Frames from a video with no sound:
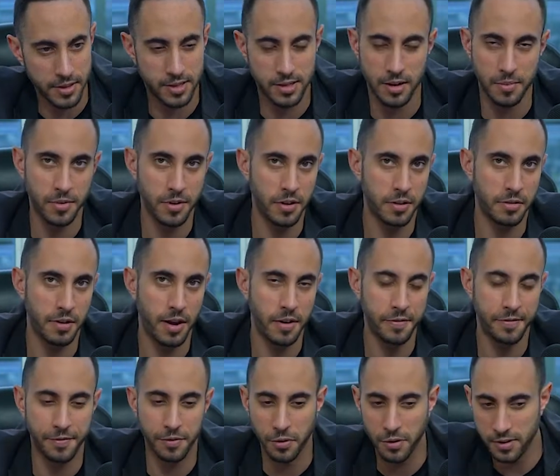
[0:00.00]
is somewhere
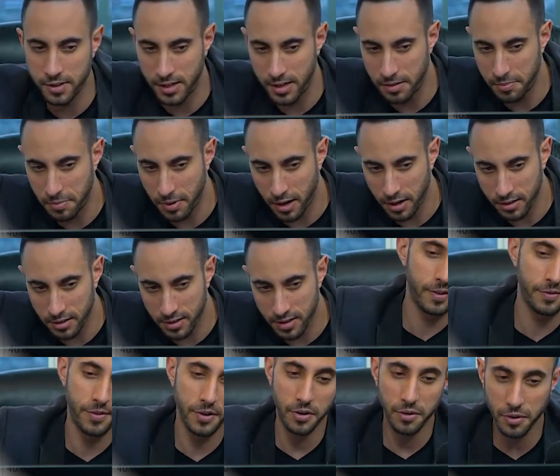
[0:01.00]
around 14 bucks. And
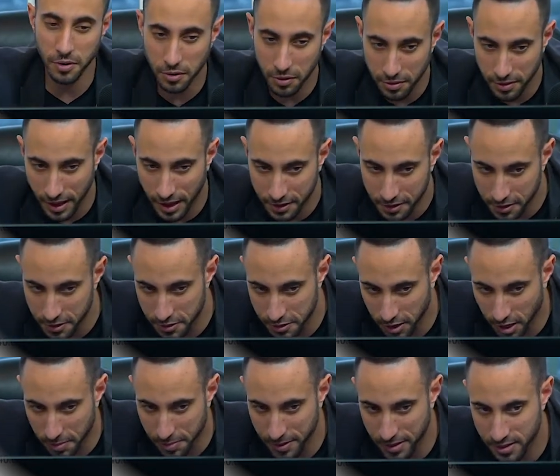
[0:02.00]
if we don't hold that, could
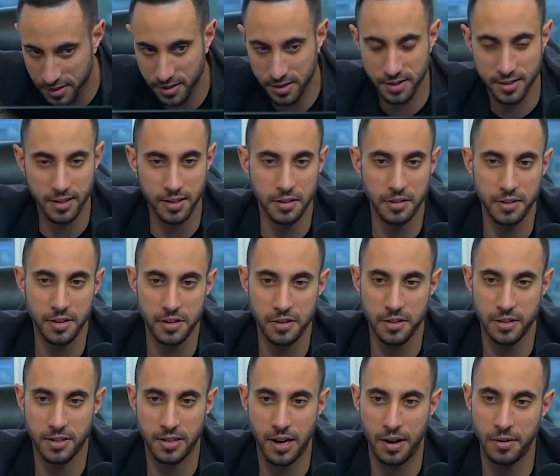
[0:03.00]
drop into the single
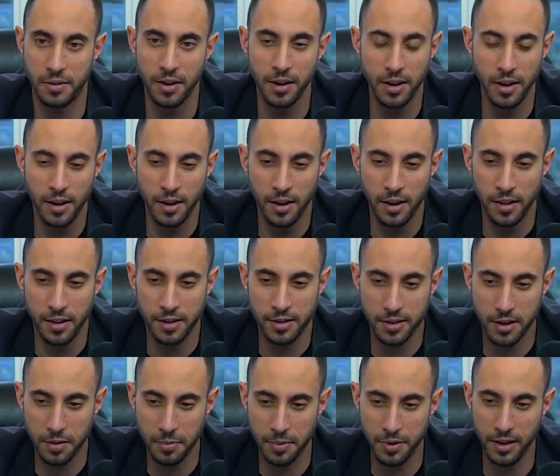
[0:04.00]
digits. Now, this
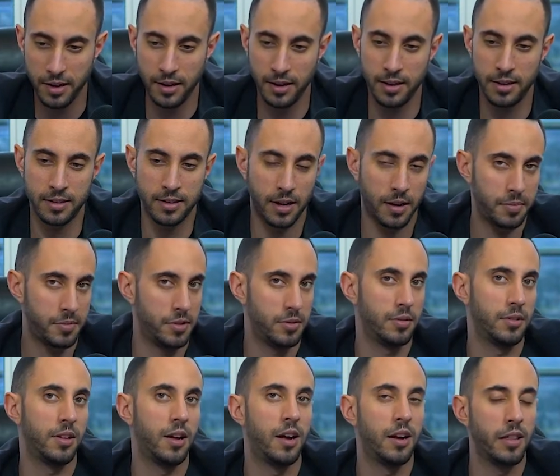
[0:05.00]
company is up to a
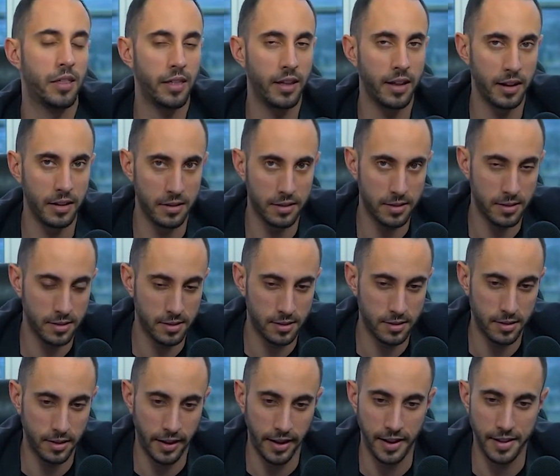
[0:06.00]
lot of things,
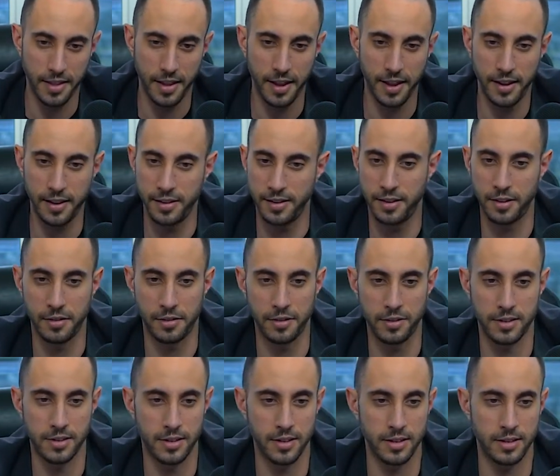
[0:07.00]
and they,
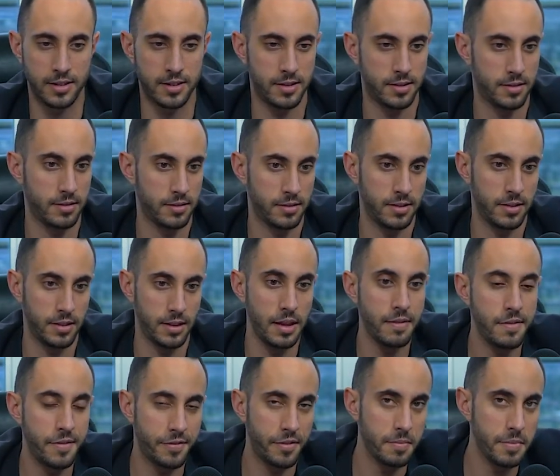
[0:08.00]
it's
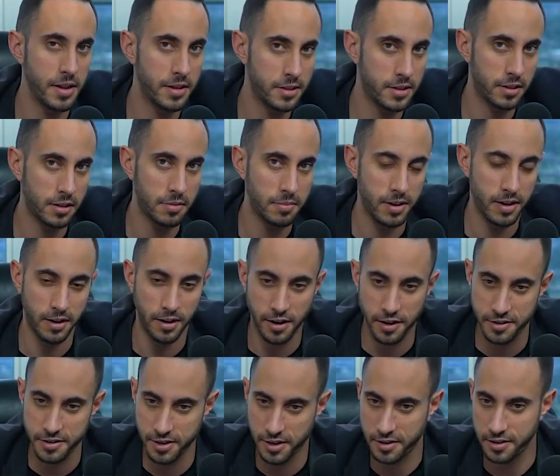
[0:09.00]
even for me, it's a little bit
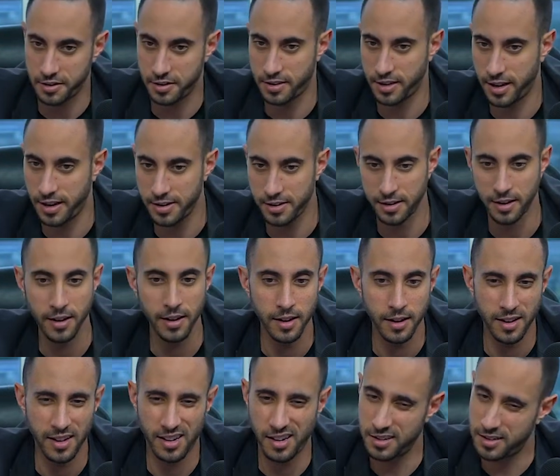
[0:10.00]
hard to understand.
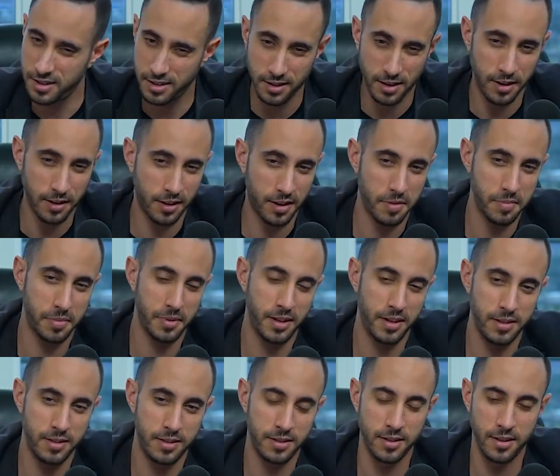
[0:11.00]
And I see a lot of
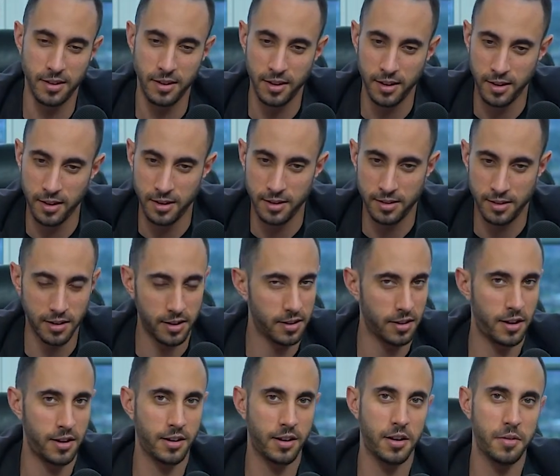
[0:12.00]
companies, look at a
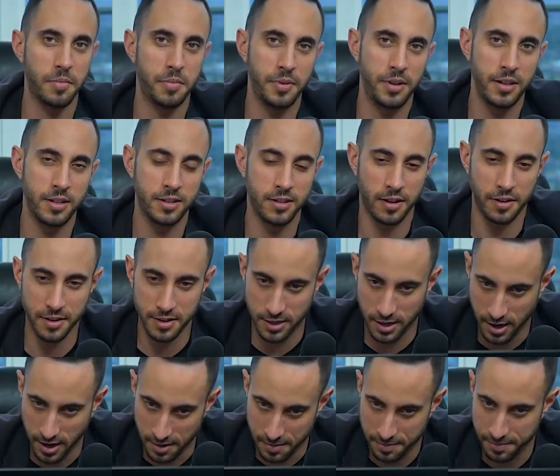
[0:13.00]
lot of companies all the
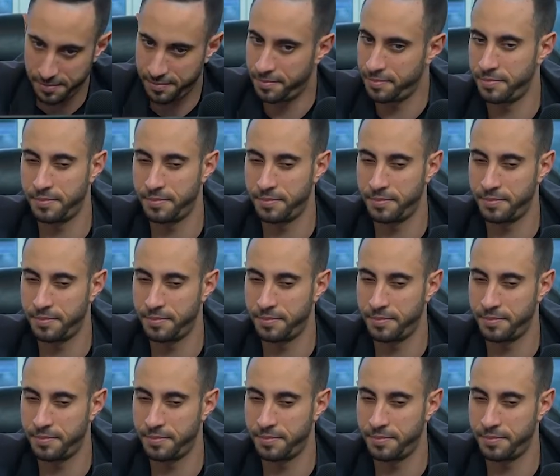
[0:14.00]
time,